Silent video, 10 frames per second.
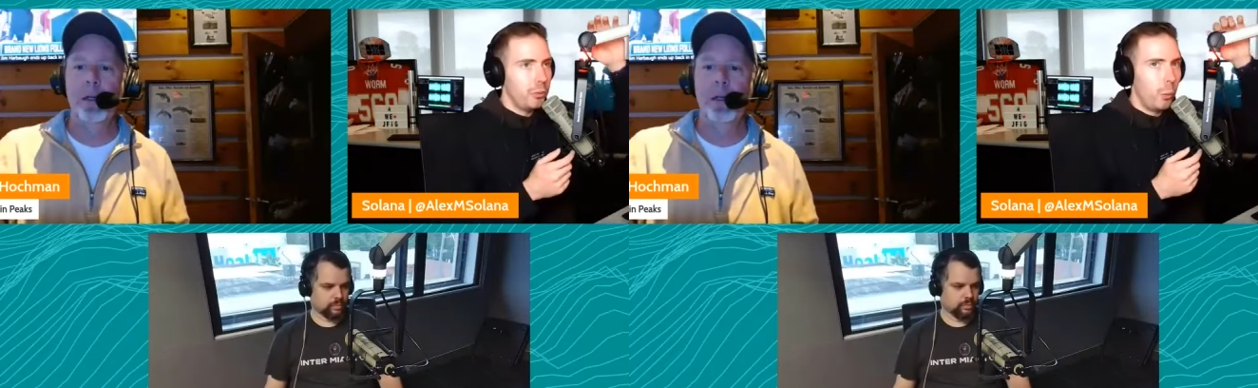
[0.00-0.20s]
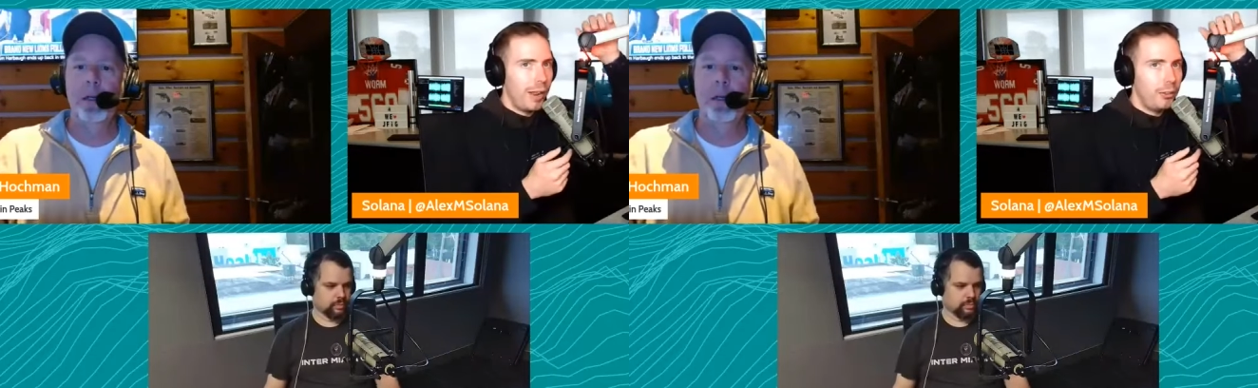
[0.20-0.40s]

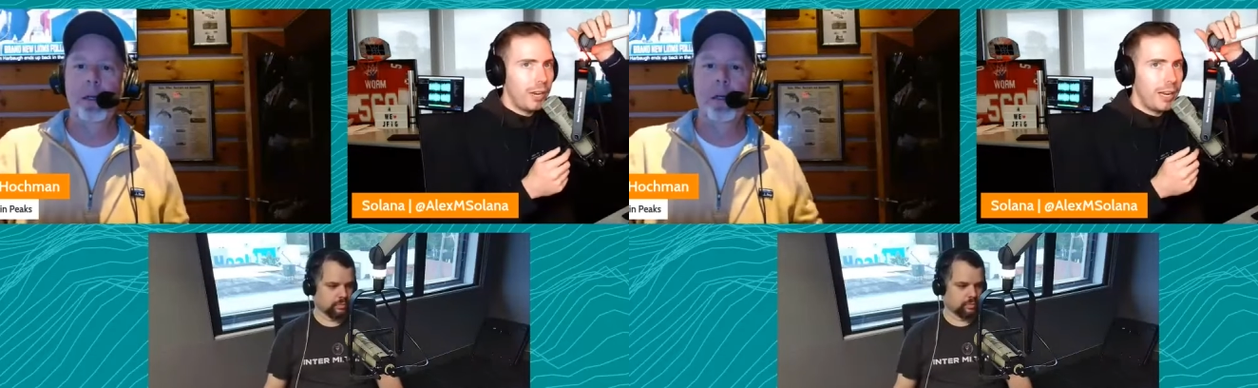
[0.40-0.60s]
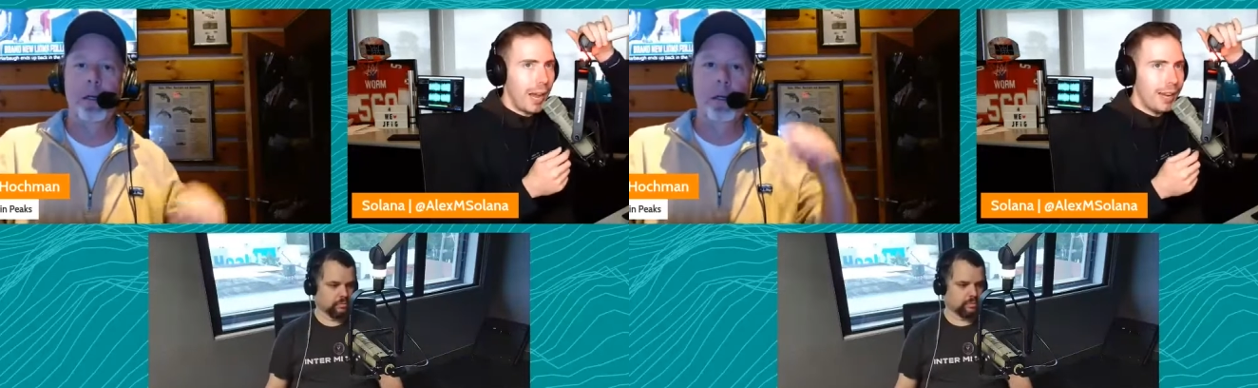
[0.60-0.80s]

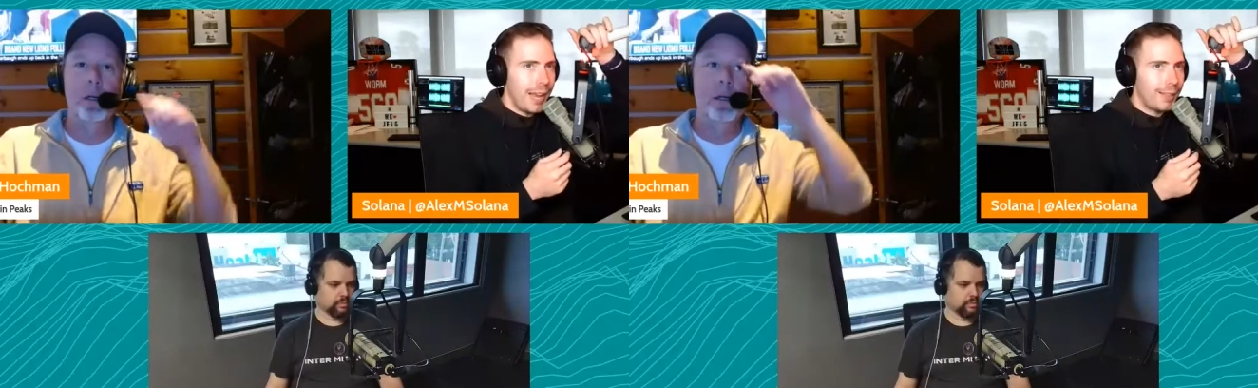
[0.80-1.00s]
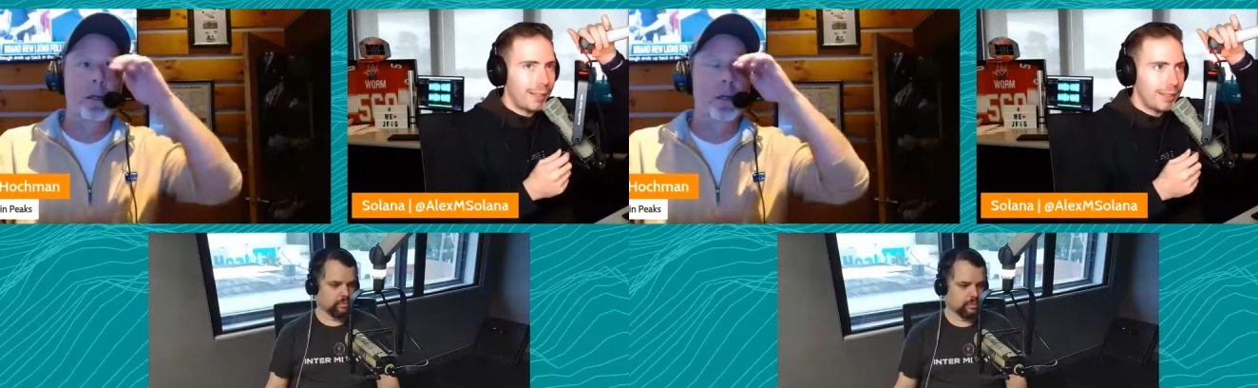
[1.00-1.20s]
Speaker 1: Wednesday night
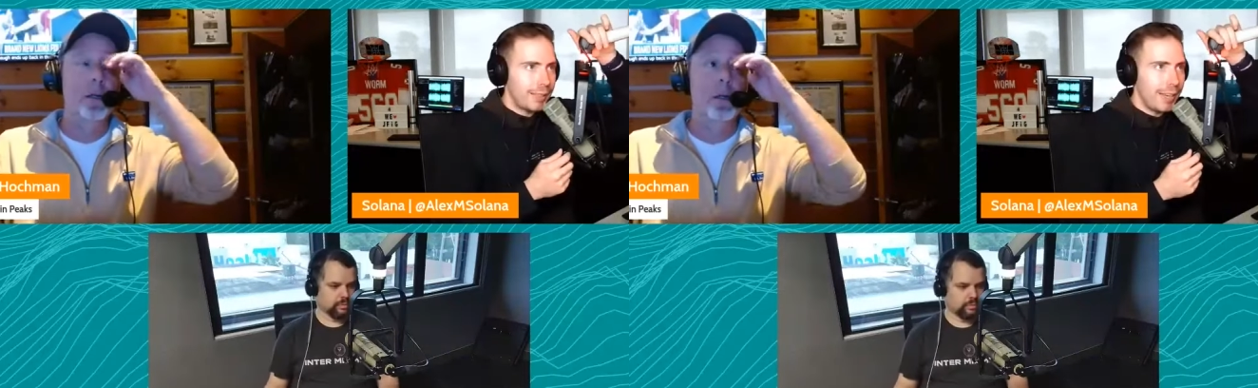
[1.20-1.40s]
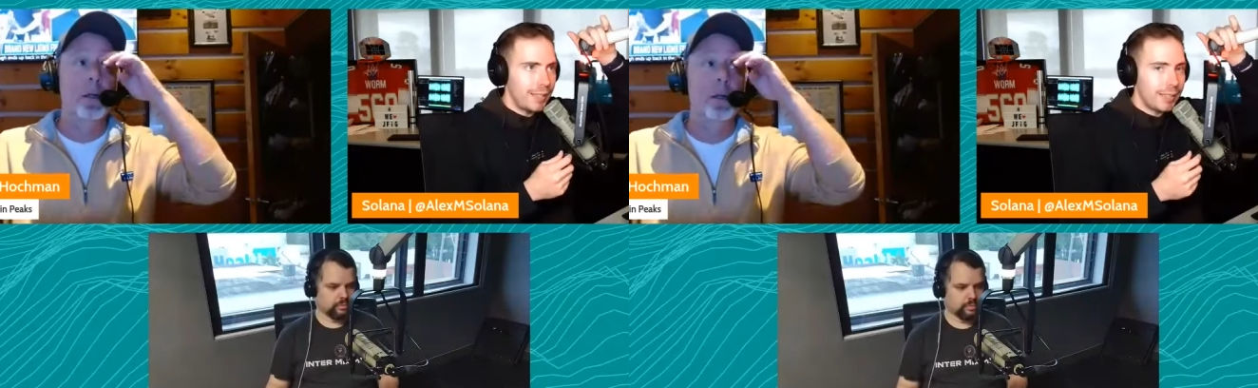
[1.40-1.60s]
at the
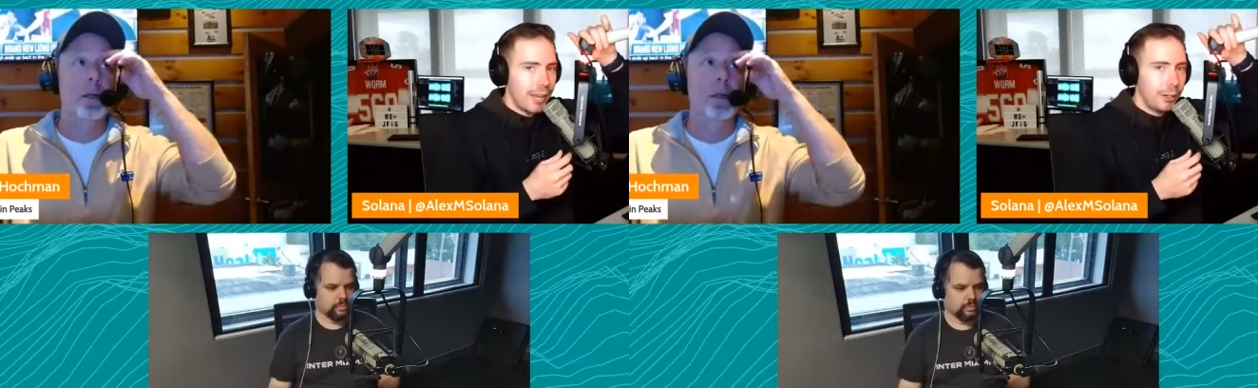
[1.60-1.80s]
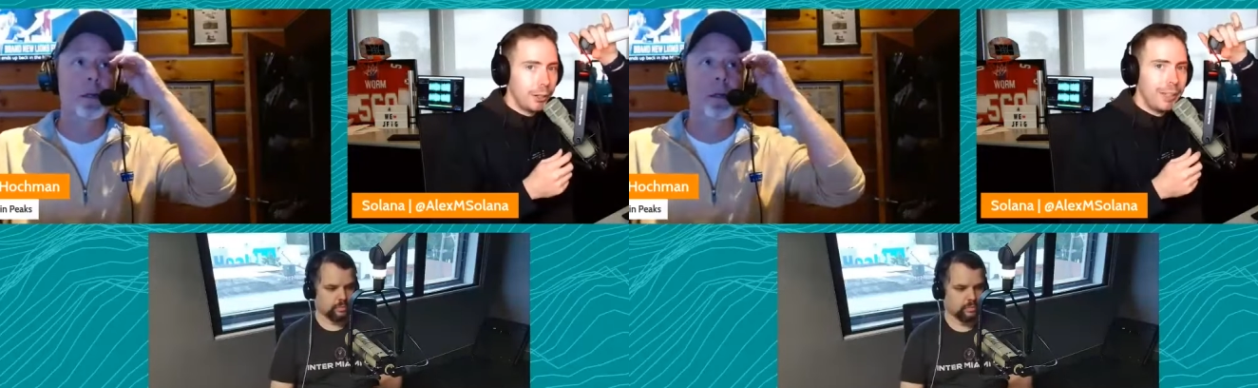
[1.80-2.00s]
Kaseya
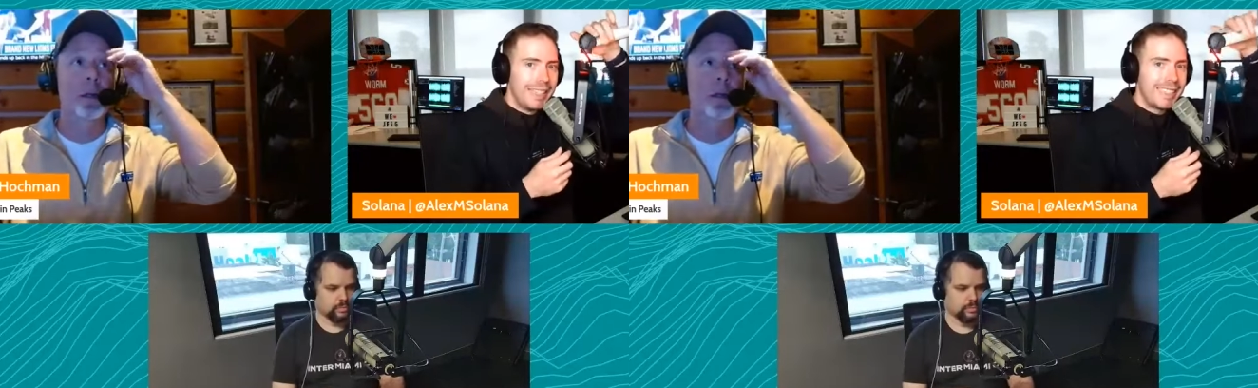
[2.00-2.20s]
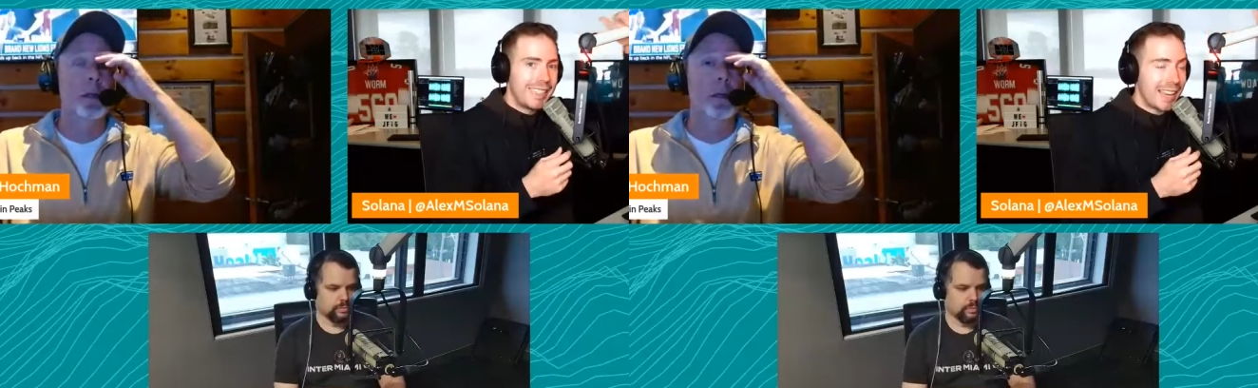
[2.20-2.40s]
Center.
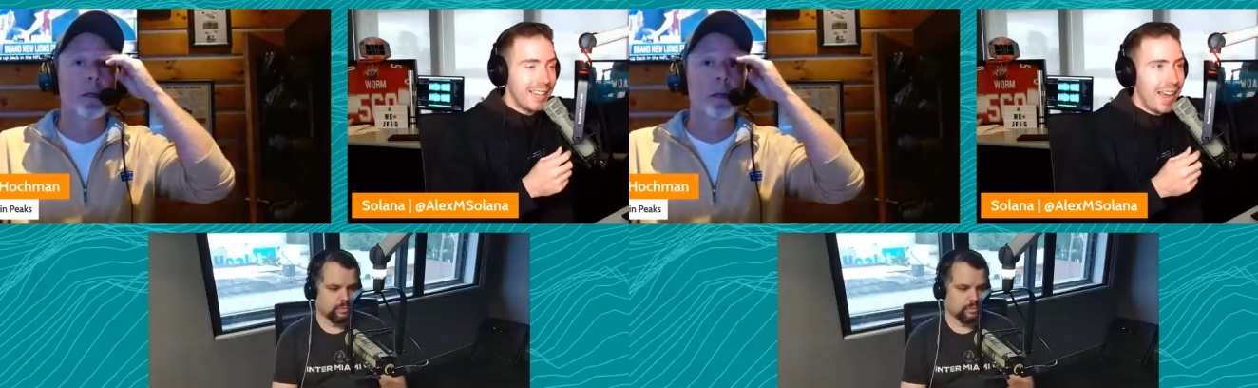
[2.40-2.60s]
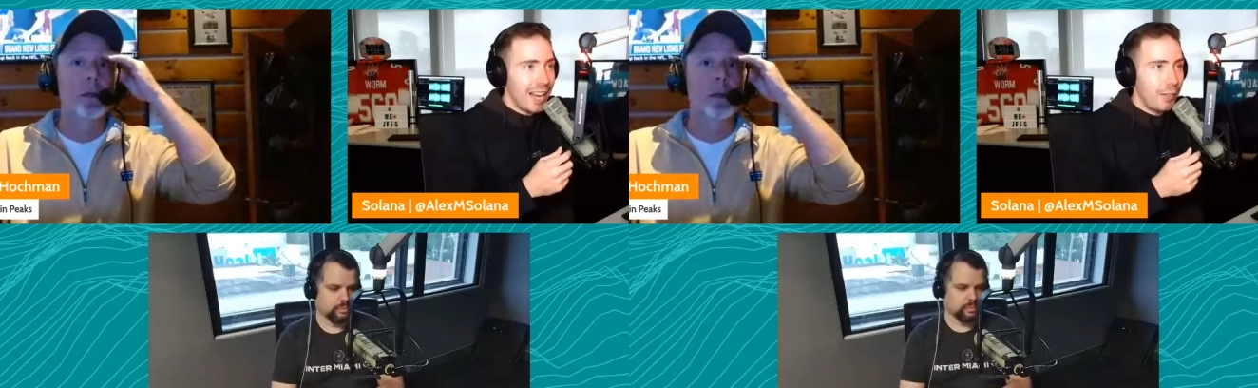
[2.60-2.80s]
Second
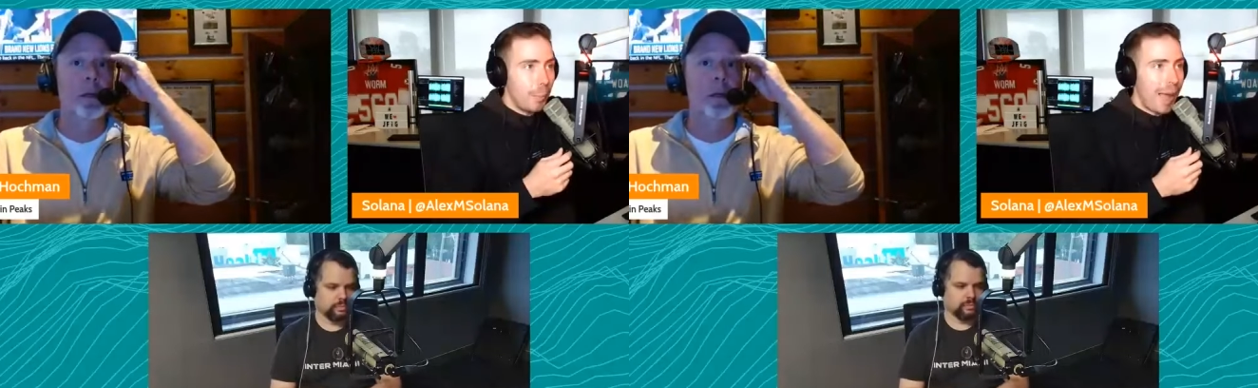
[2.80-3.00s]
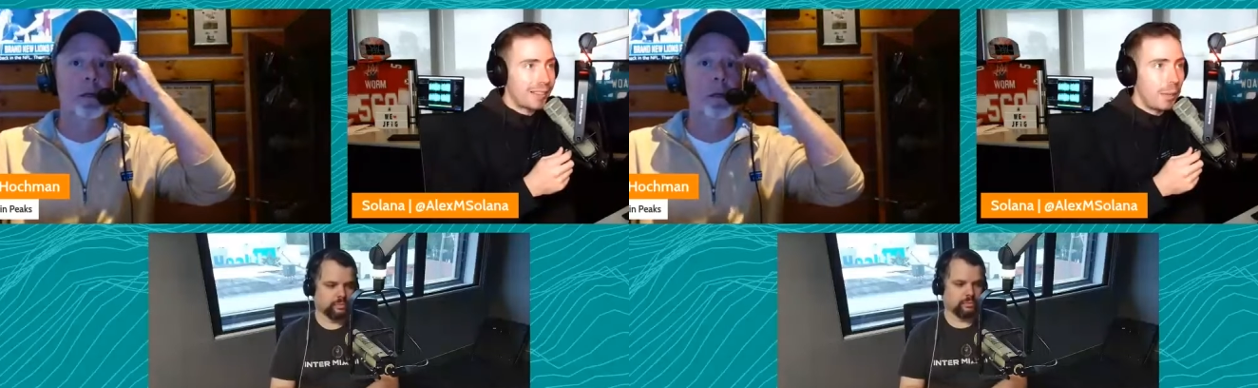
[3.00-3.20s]
night of a
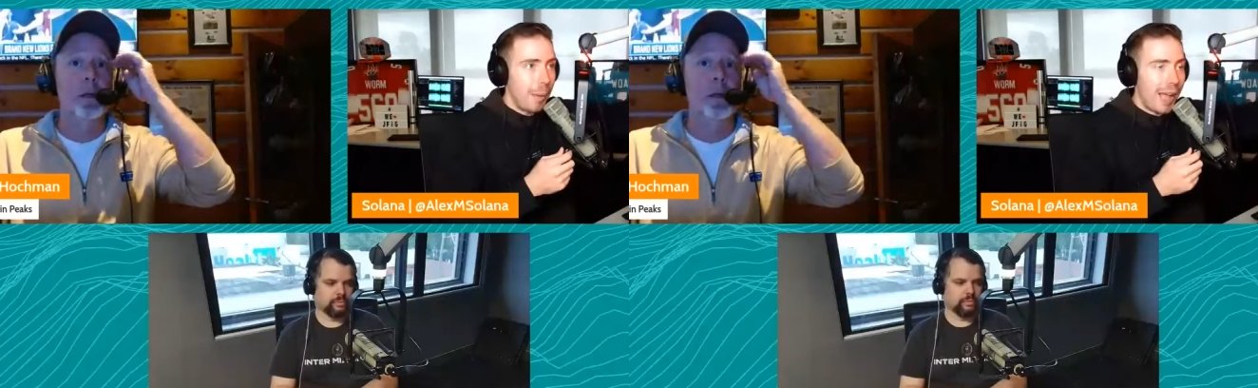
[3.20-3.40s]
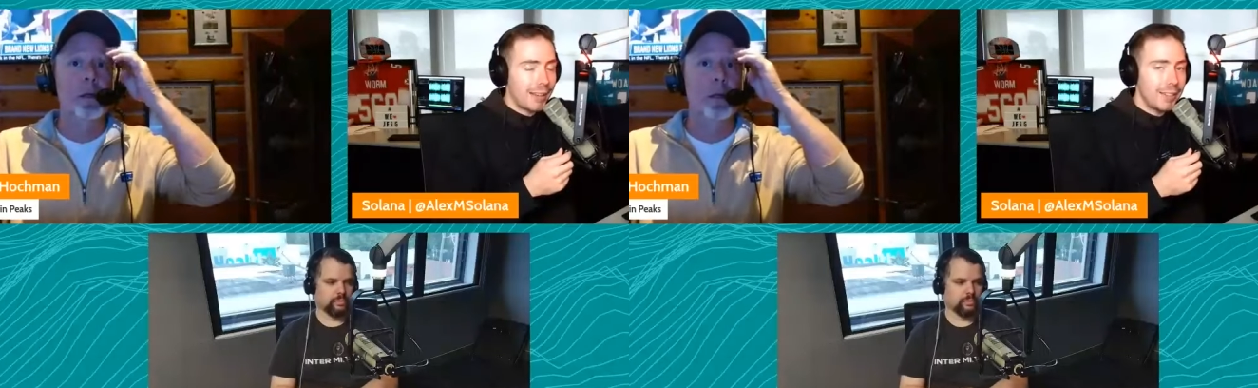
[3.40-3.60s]

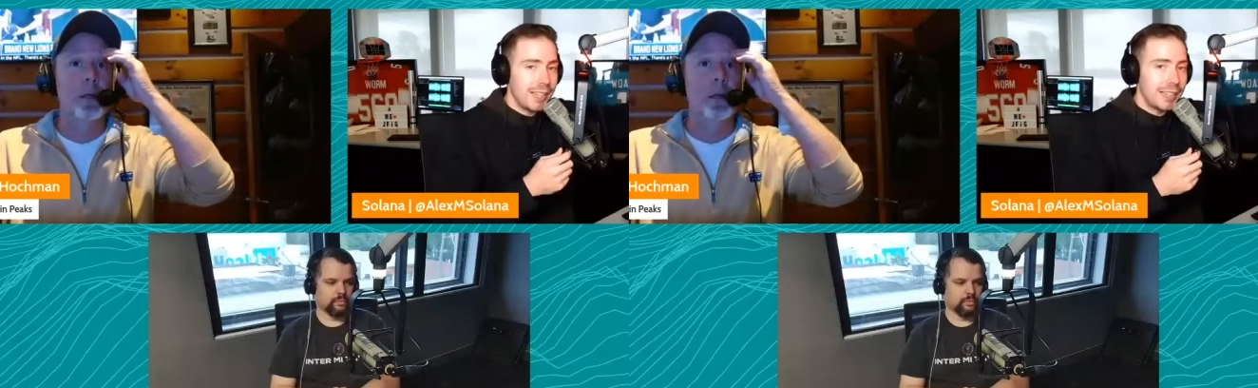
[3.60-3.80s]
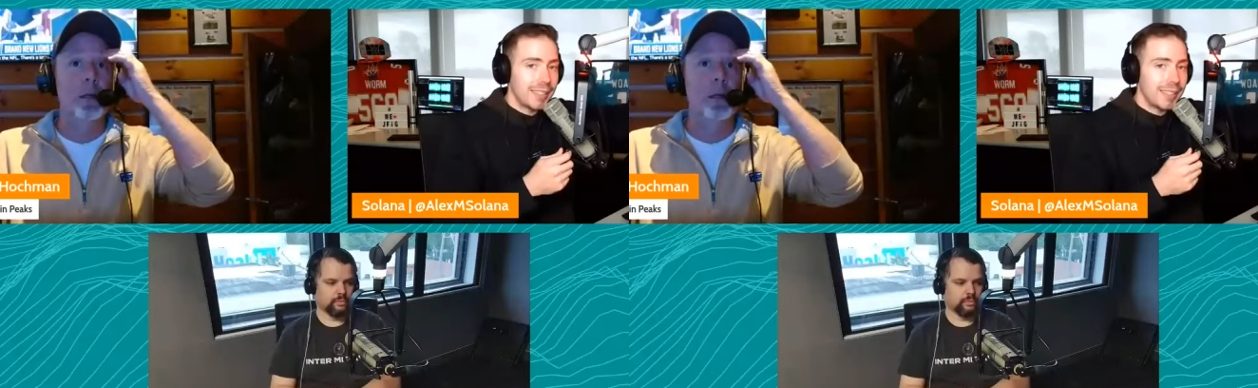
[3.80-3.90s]
back-to-back because they get the